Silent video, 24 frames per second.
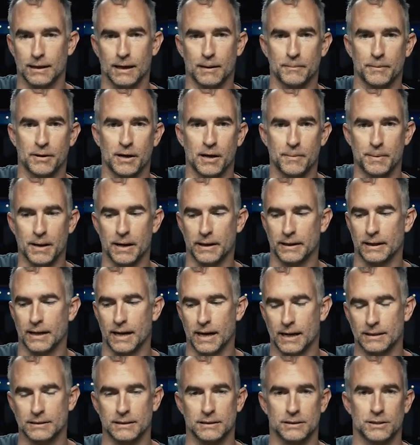I'm going to be able to get
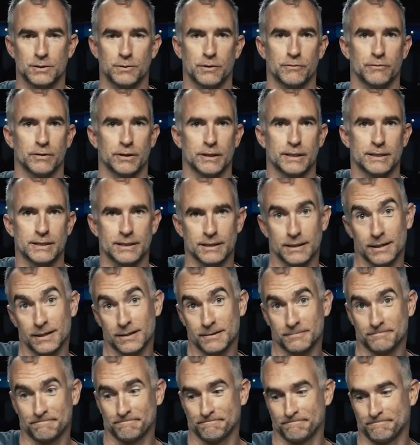access to it really easily.
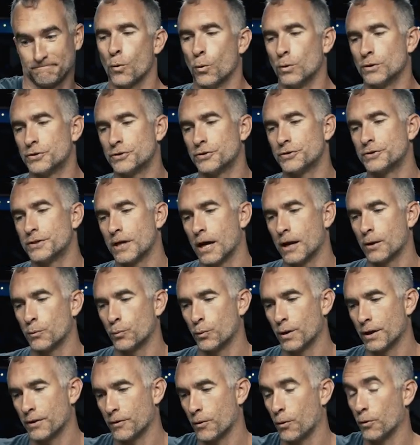Once you're done
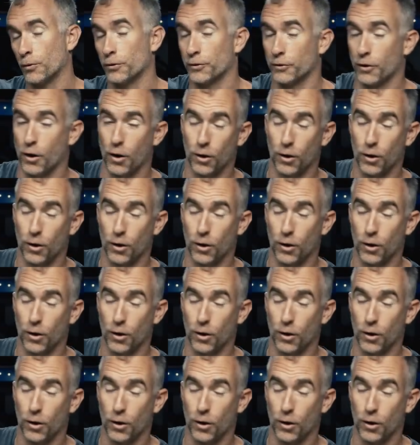with all your